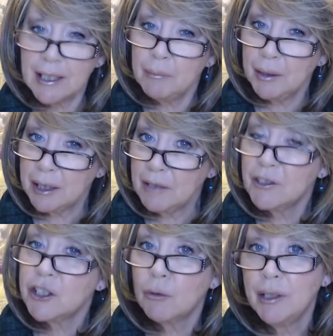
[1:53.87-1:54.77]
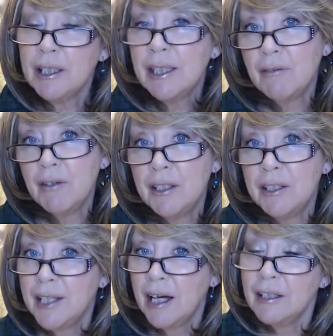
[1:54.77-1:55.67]
I believe it's
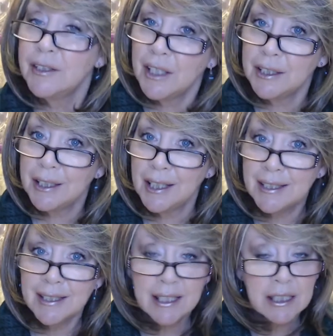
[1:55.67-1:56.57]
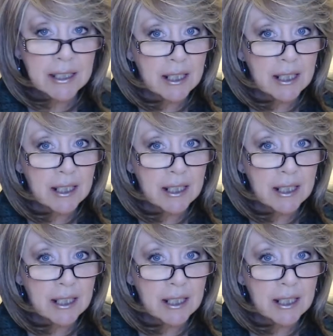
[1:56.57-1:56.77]
$27.99